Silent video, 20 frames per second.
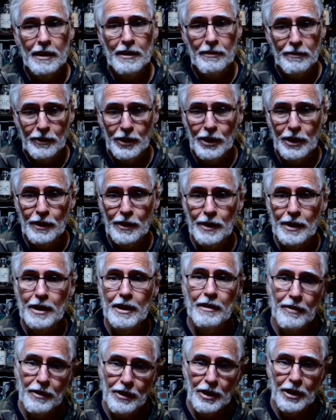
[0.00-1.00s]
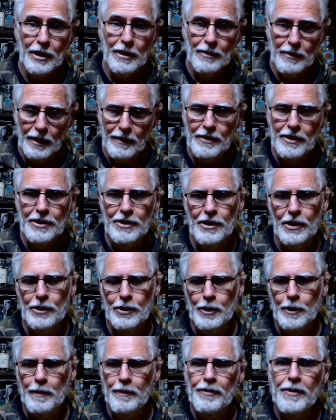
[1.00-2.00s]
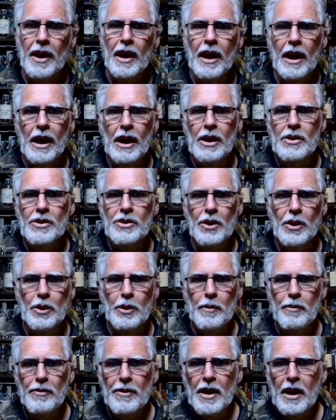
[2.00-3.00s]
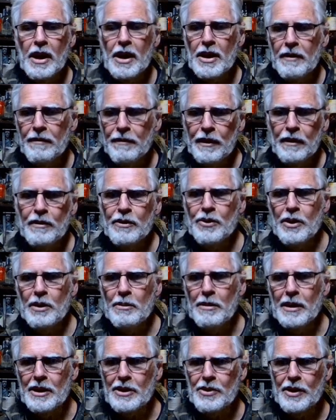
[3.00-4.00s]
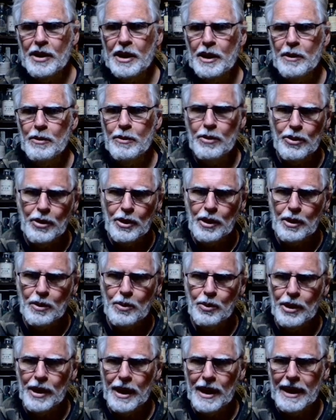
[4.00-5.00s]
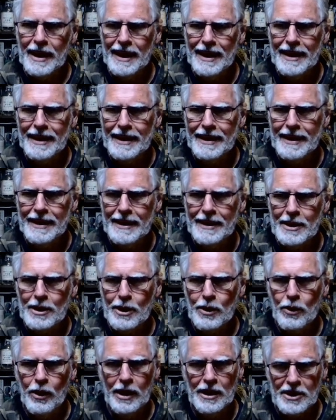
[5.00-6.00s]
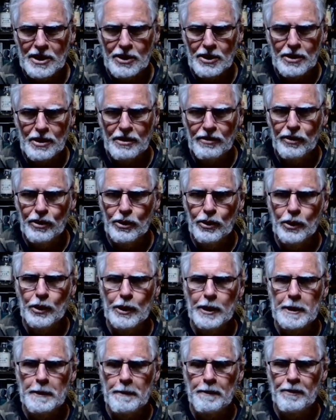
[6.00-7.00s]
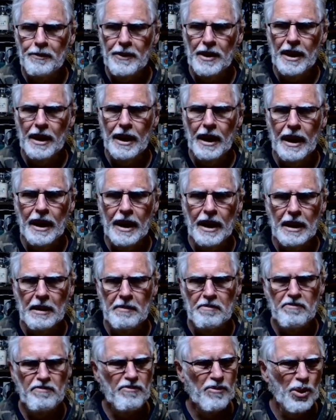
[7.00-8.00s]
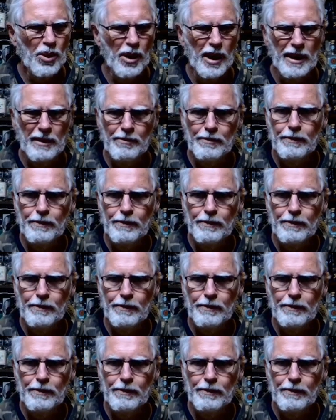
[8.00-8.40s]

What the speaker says: you know it, and if you don't, I've just told you. So, Fever Tree Mediterranean tonic water is quite citrus forward, quite